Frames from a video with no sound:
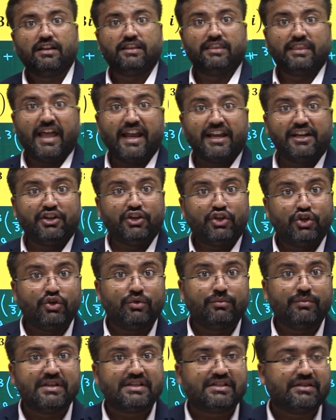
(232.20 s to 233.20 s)
9
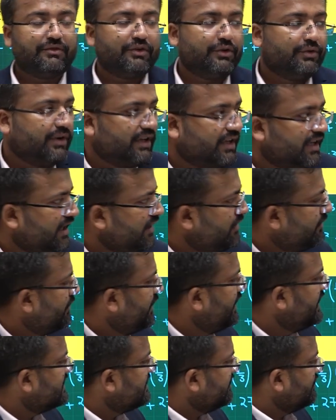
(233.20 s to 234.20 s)
cube is 729.
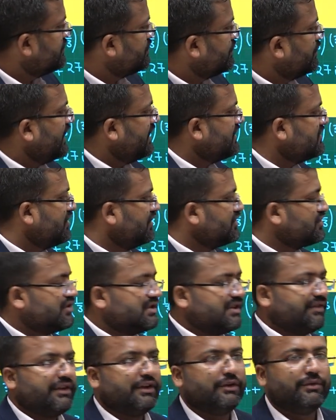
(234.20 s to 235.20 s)
27 square is also
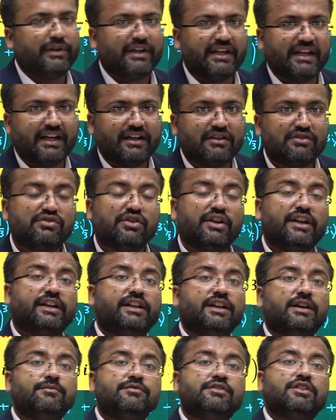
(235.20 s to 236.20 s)
729. So in
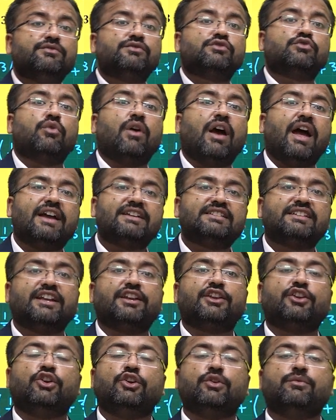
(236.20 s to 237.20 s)
terms of squares
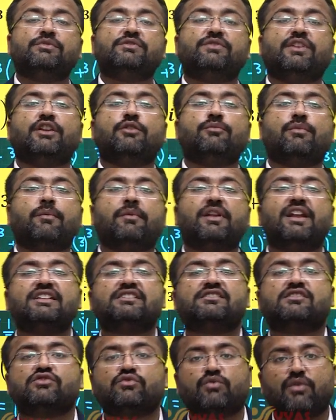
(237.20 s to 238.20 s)
and cubes, when you
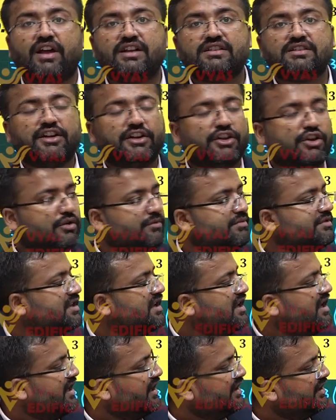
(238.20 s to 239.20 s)
memorize the squares and cubes,
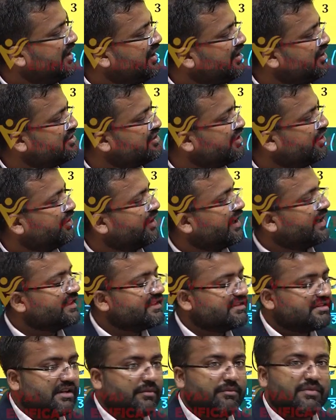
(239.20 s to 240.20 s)
there also you get
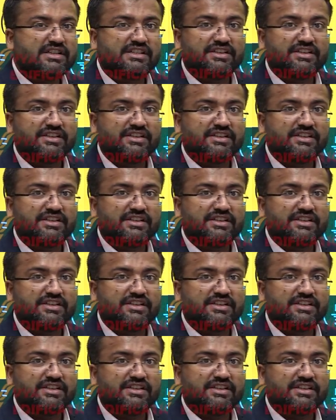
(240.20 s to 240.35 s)
this number